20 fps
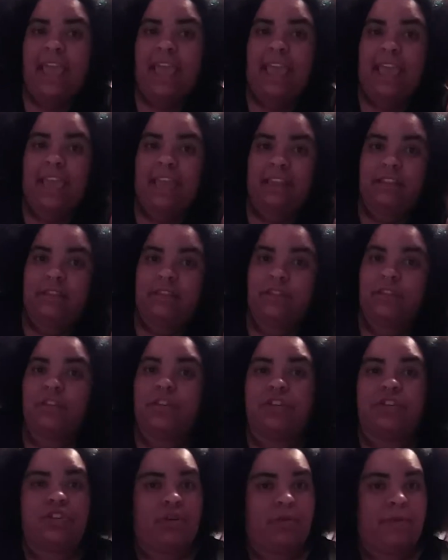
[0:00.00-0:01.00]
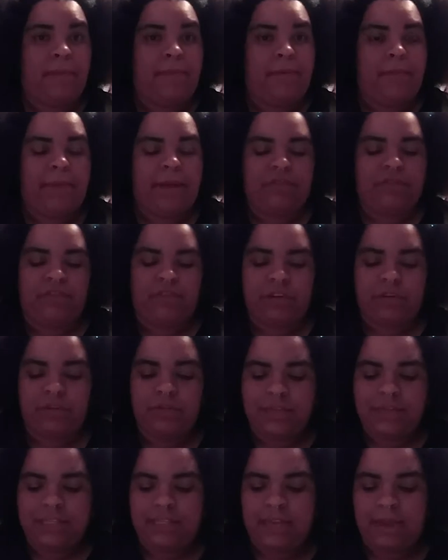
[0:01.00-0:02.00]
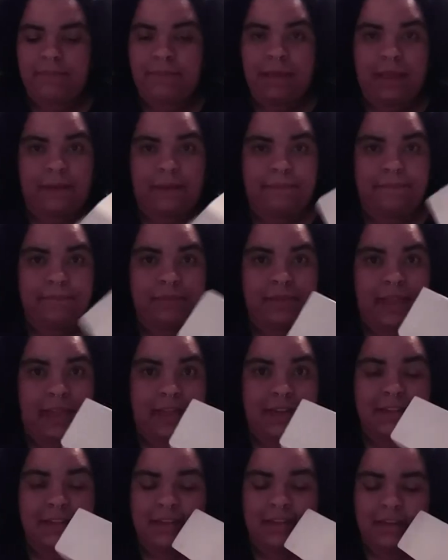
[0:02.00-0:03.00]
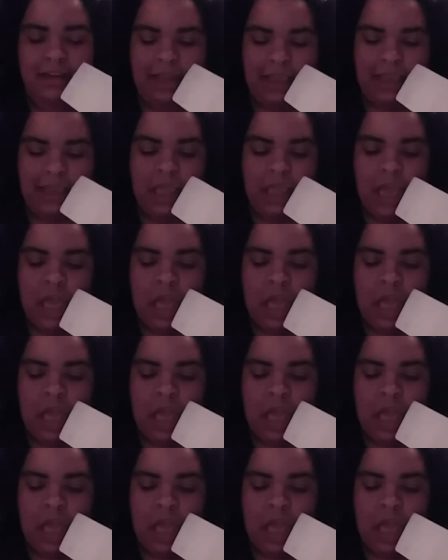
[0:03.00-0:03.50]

it to show up on my front doorstep. Got it today.